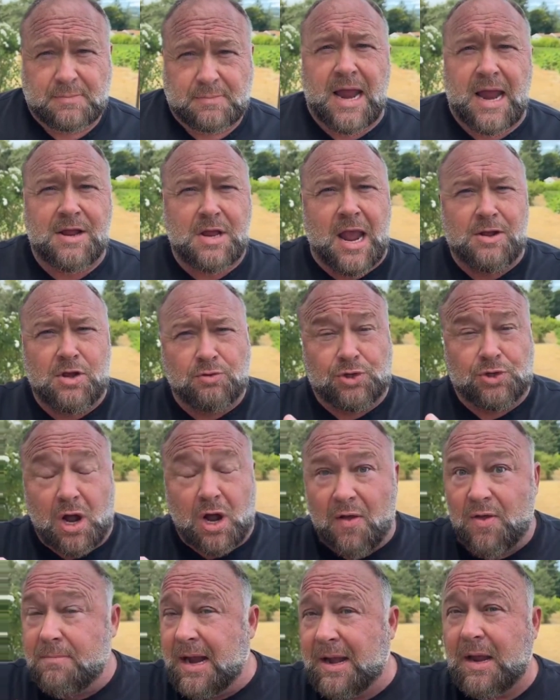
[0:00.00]
And, and you
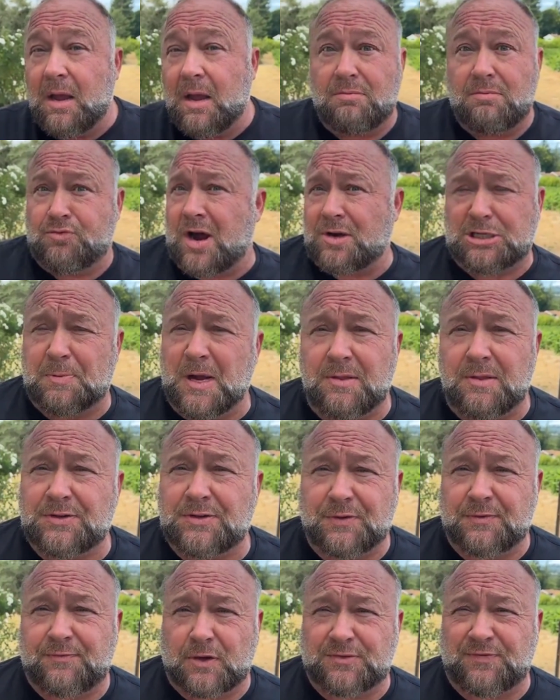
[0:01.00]
saw the media try to spin this
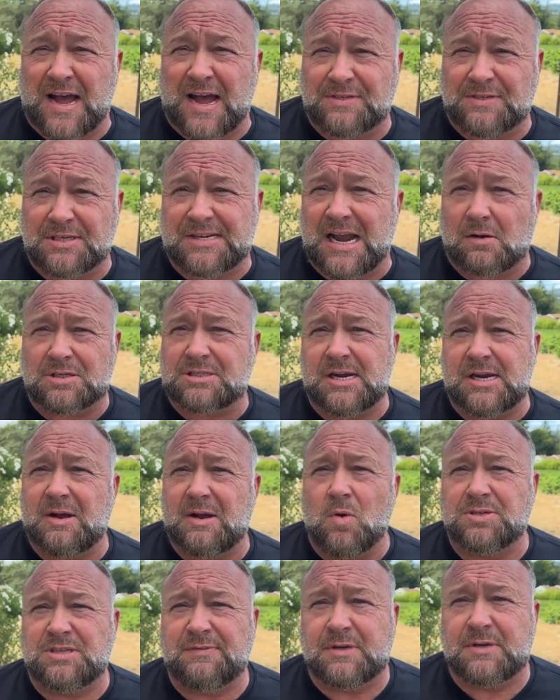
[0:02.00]
for the first five, six hours saying
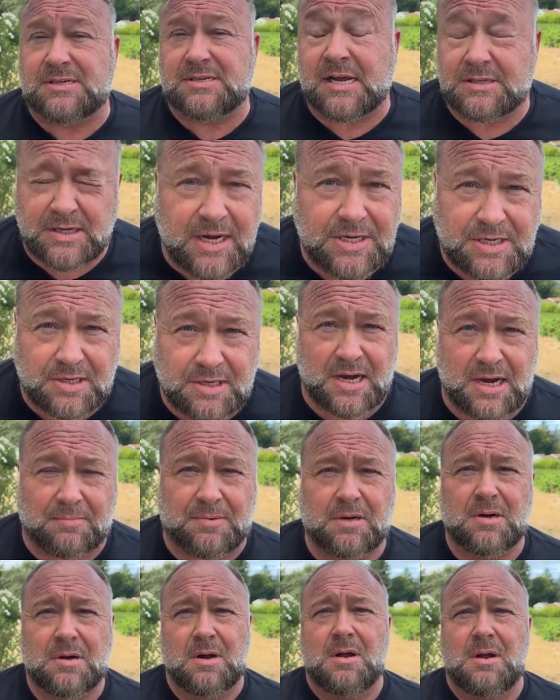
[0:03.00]
it wasn't even an assassination attempt.
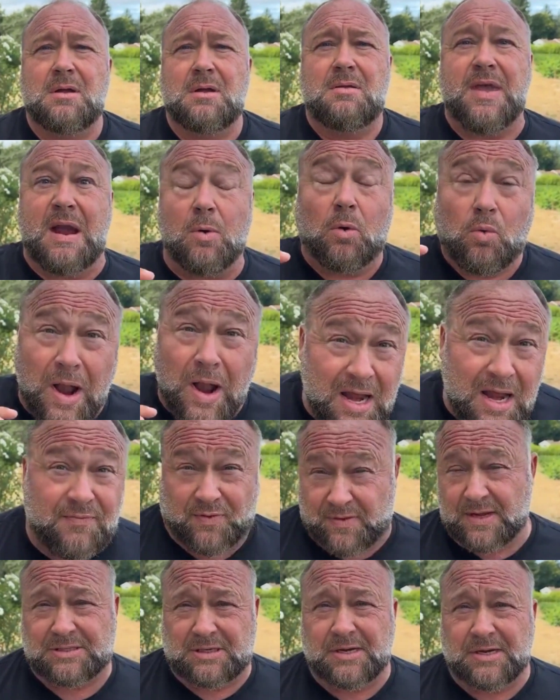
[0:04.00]
They were ready
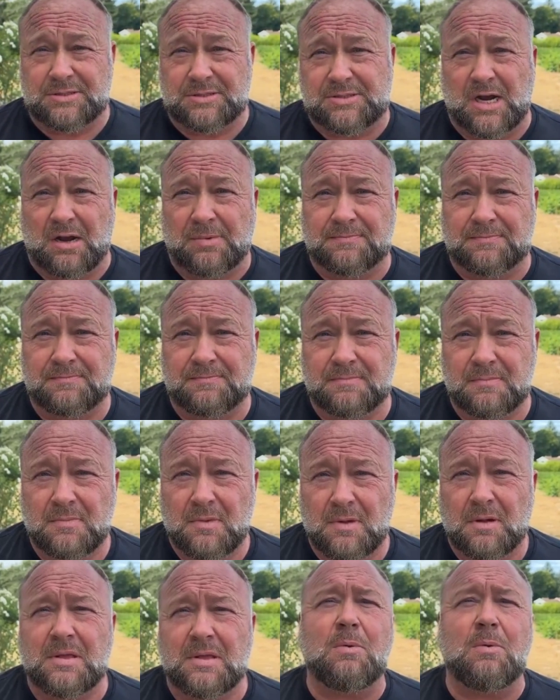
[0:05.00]
for this, ladies and gentlemen.
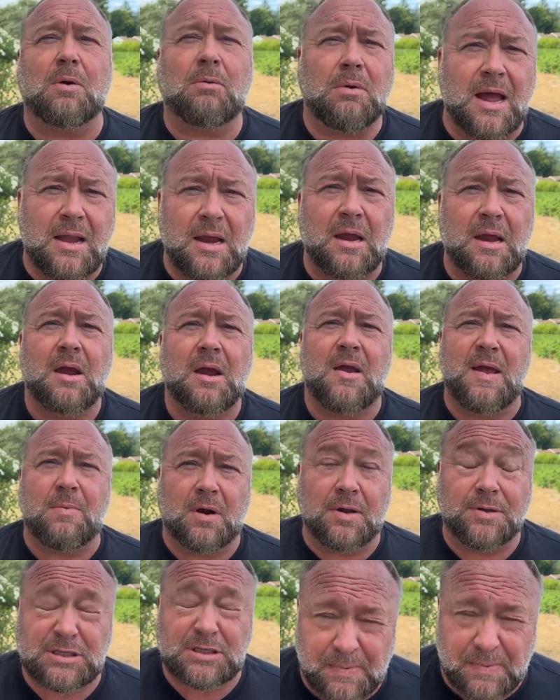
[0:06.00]
They were ready and they were
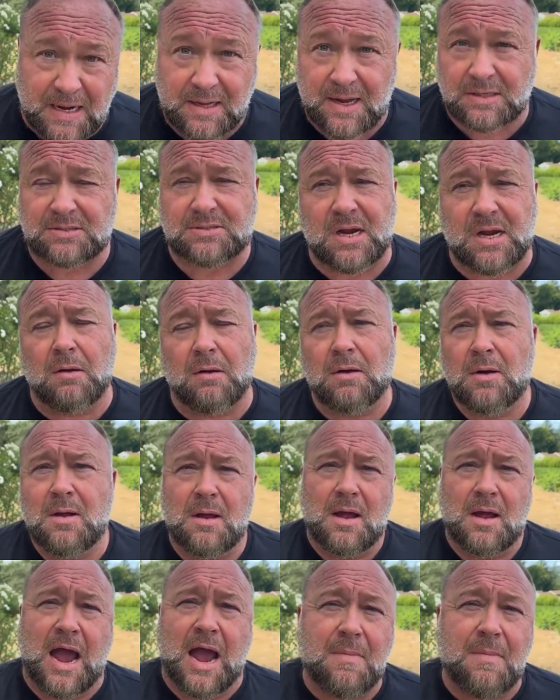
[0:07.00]
going to spin this. So
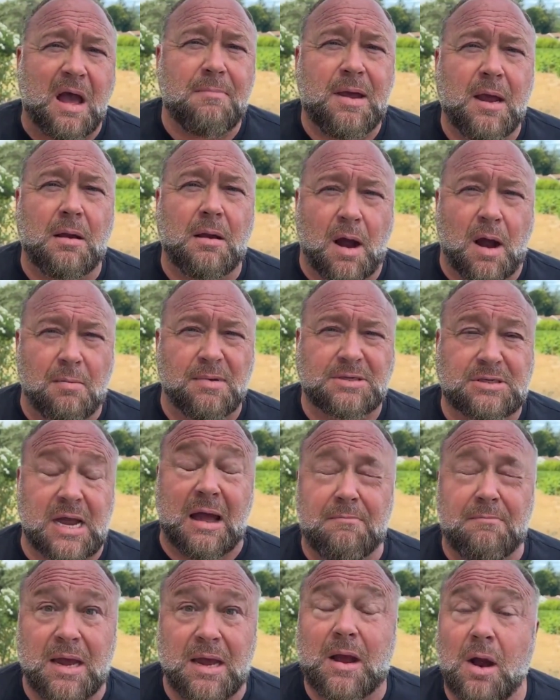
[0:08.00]
I'm not being alarmist.
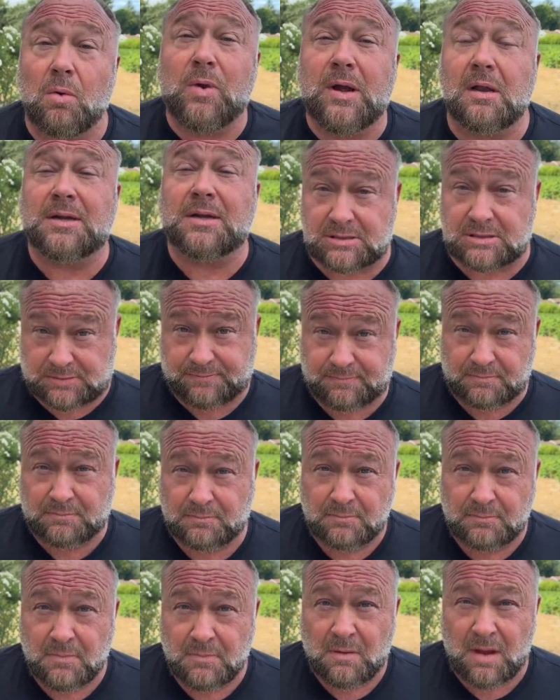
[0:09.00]
I'm being a realist.
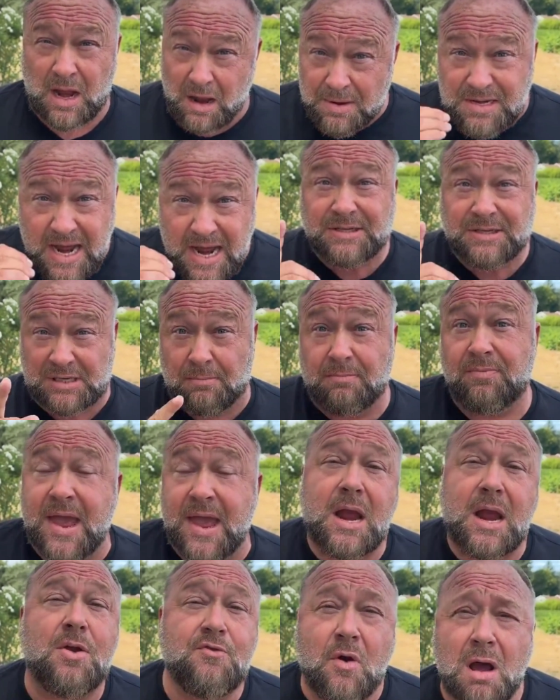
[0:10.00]
And let me tell you something. They
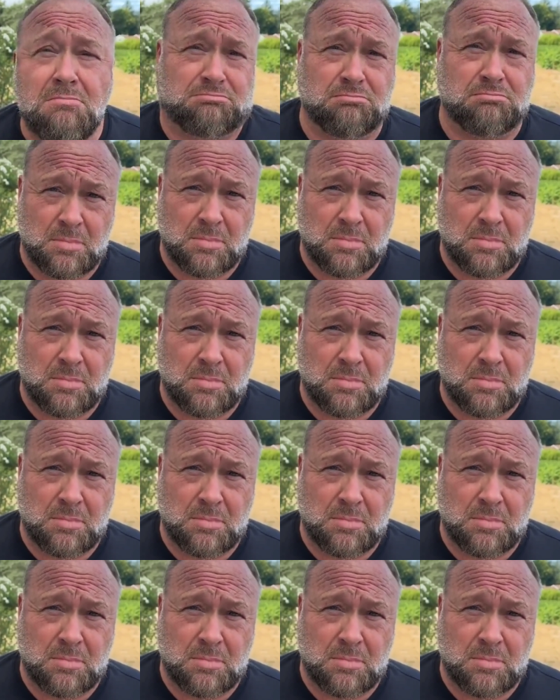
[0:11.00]
get Trump.